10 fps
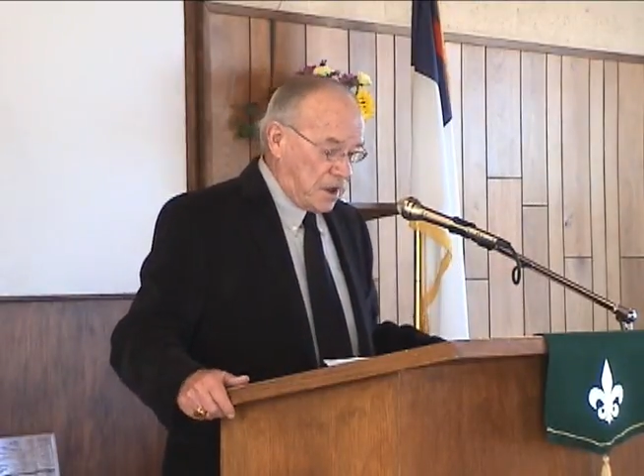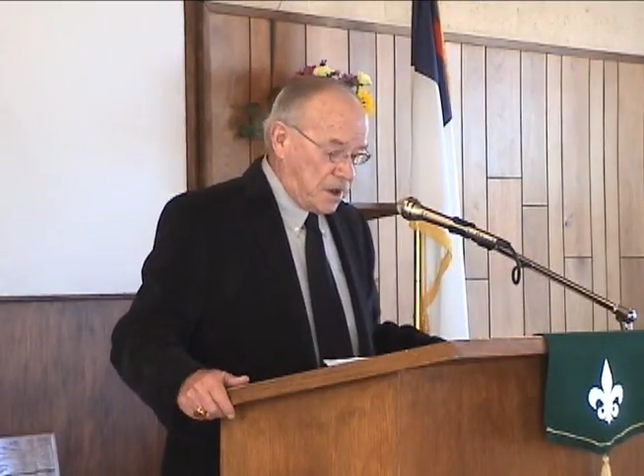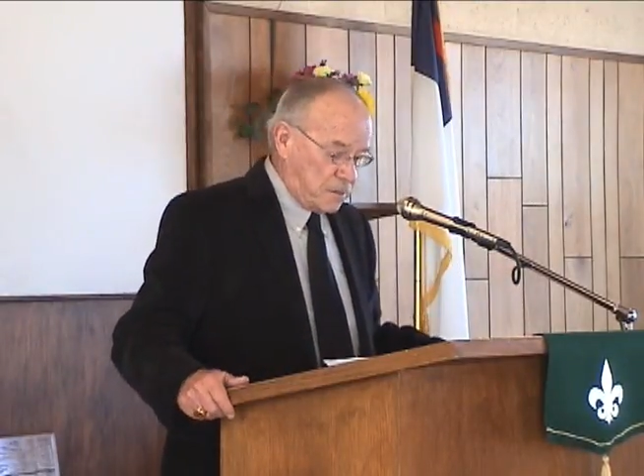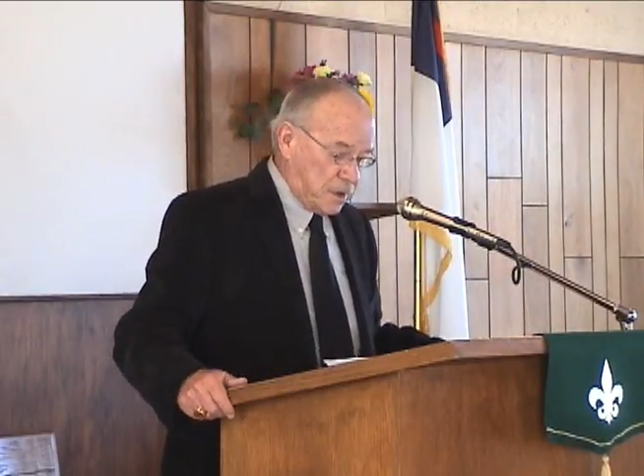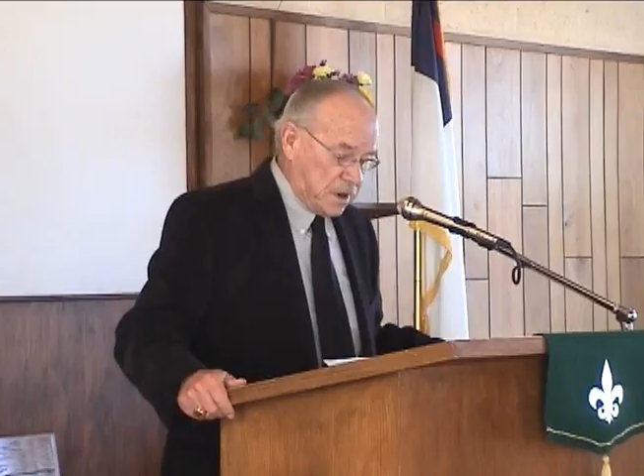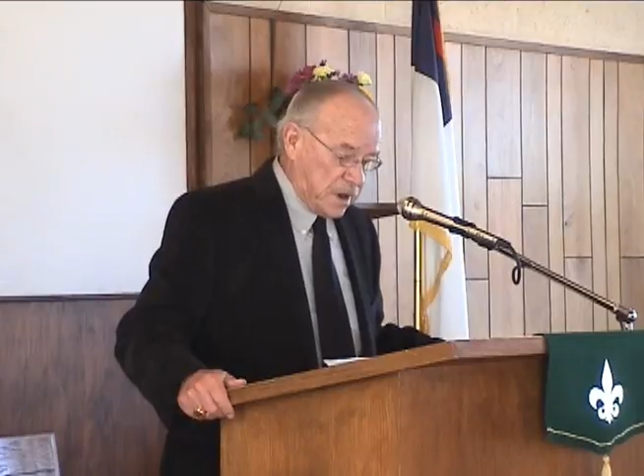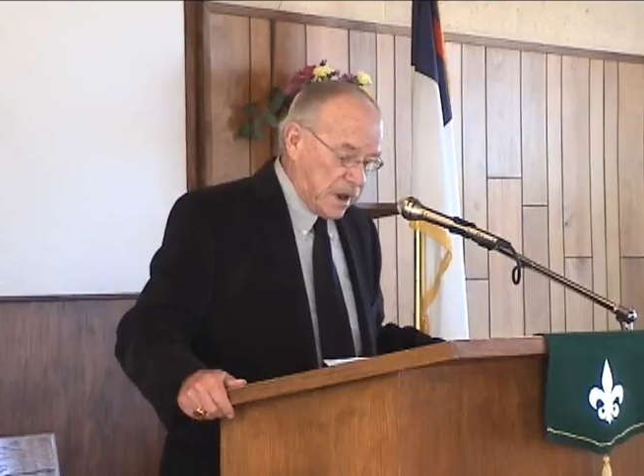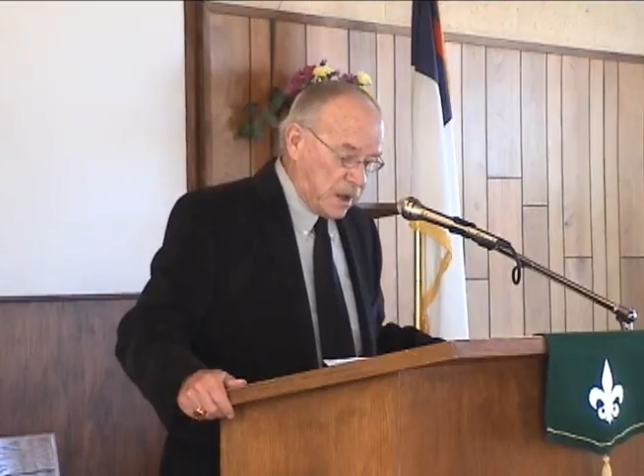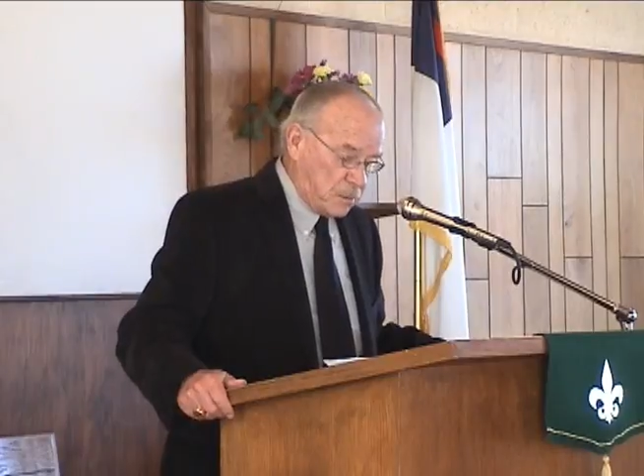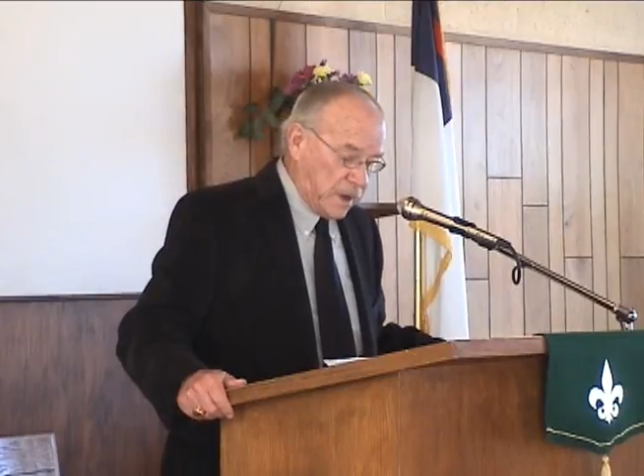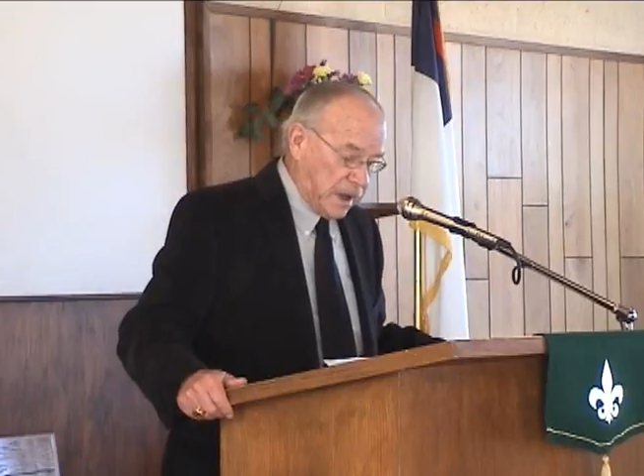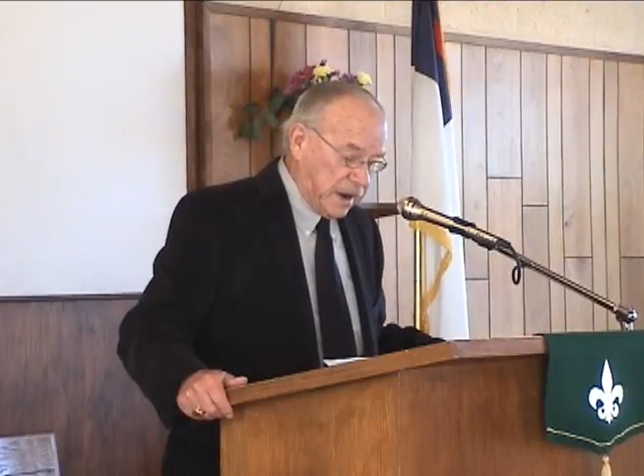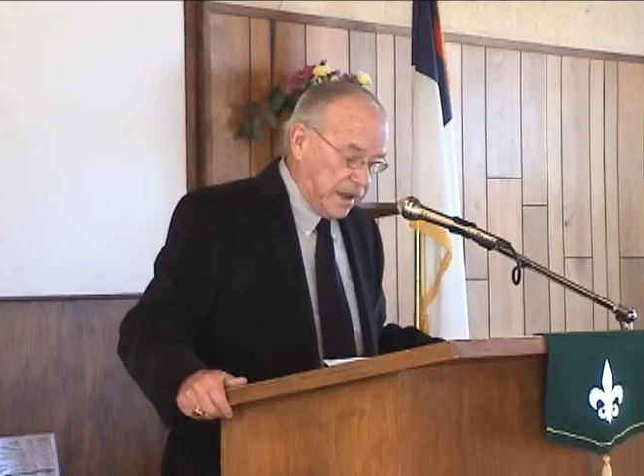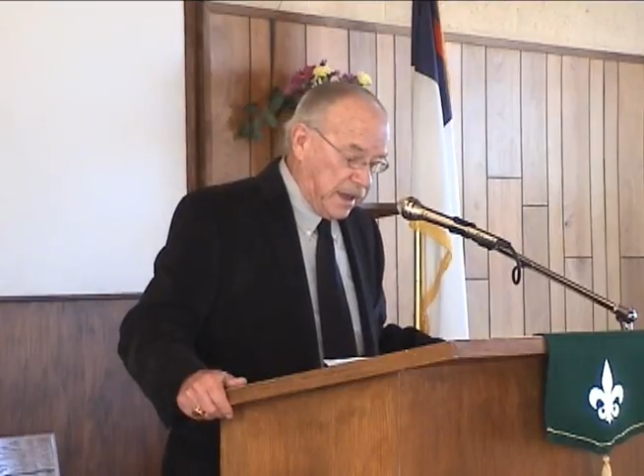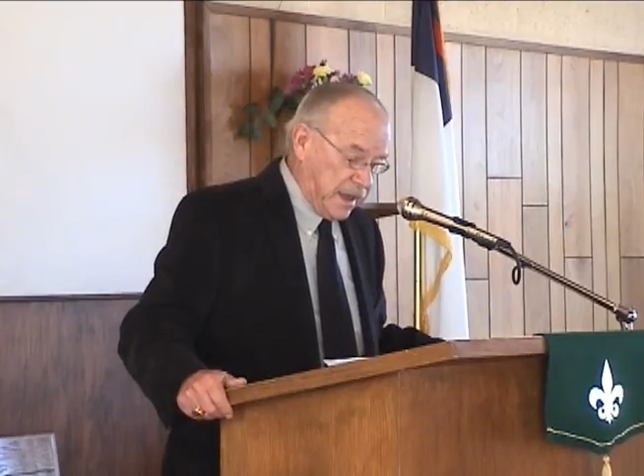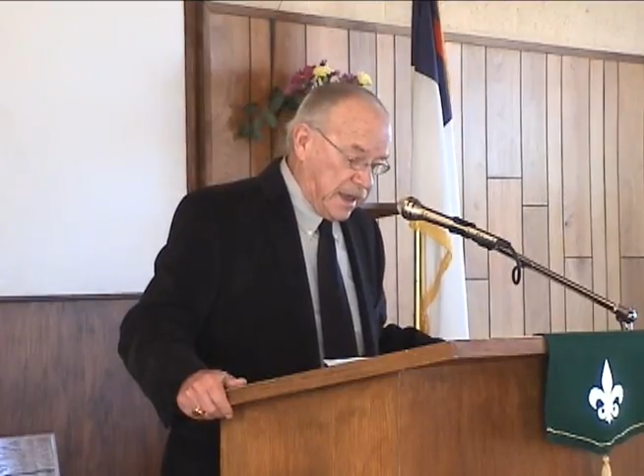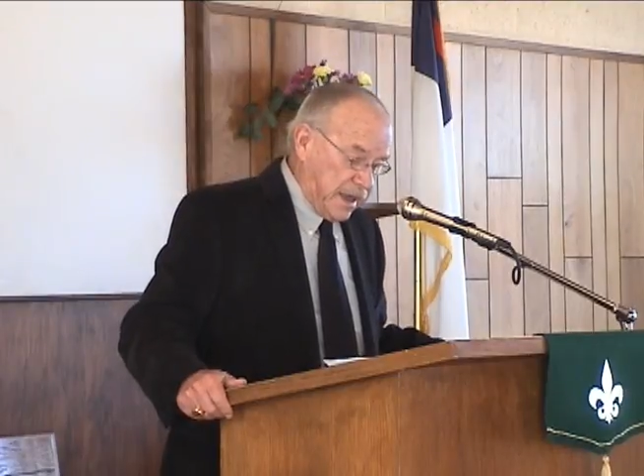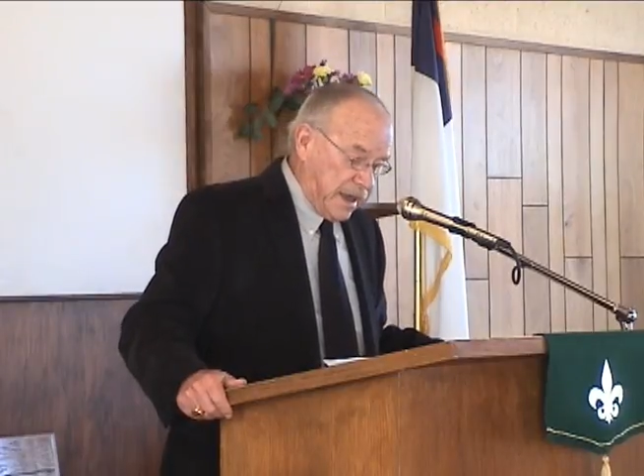common body